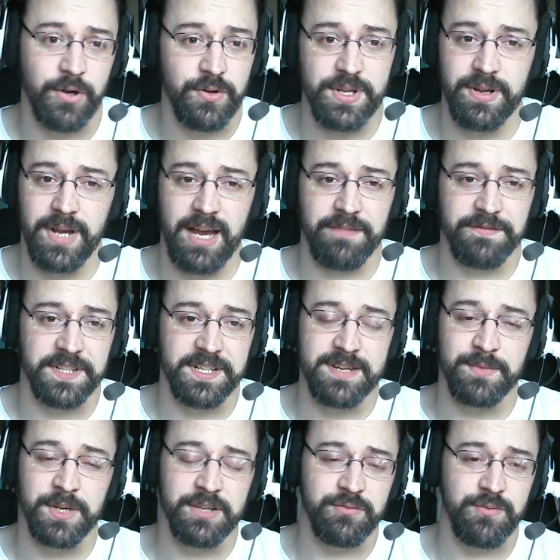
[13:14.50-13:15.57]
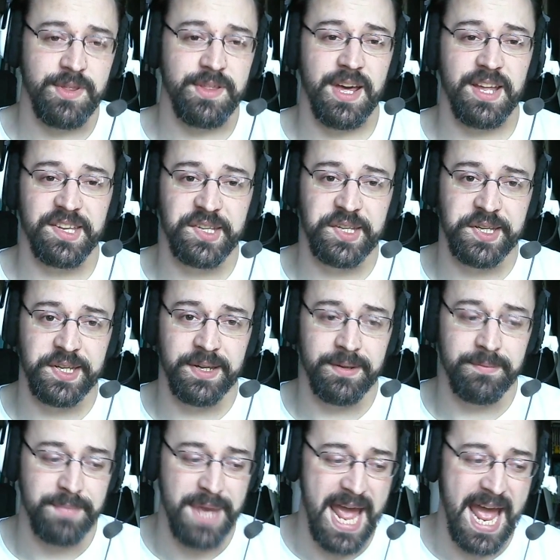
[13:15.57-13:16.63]
you have to come hunt with us,
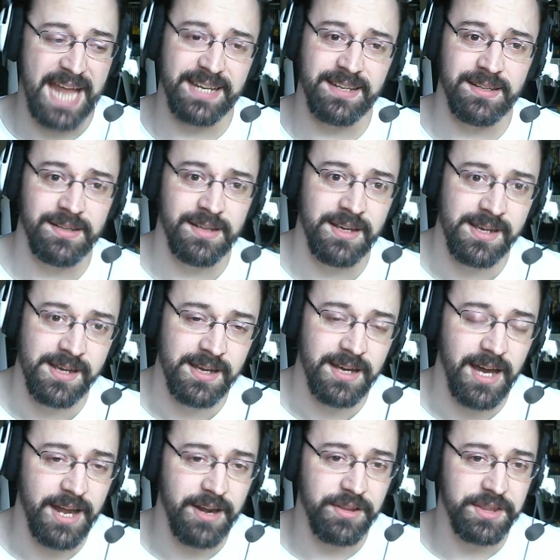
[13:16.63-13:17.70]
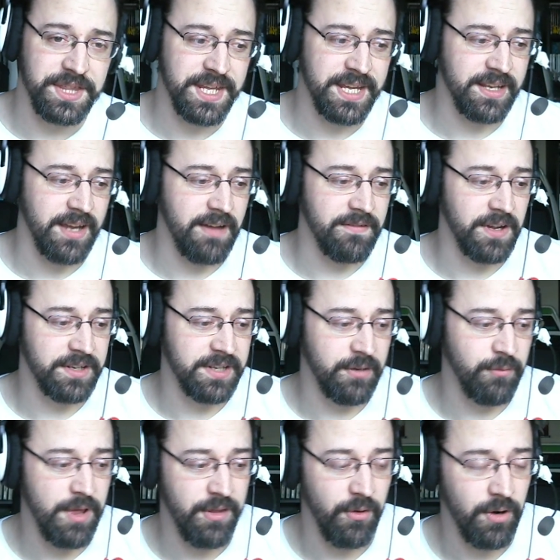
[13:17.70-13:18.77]
man. I don't think I've
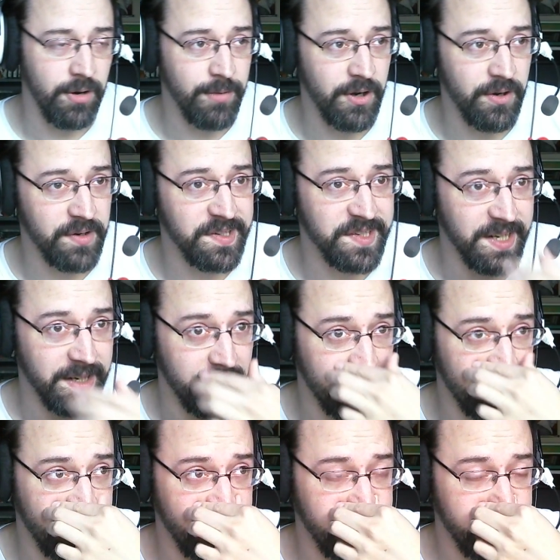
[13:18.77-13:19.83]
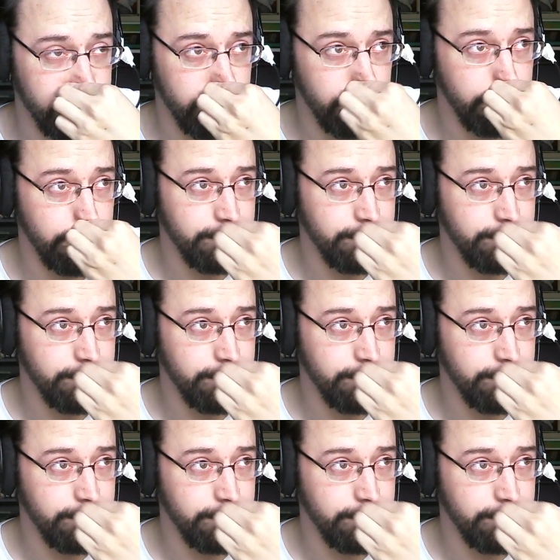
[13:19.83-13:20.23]
hunted with Orbo since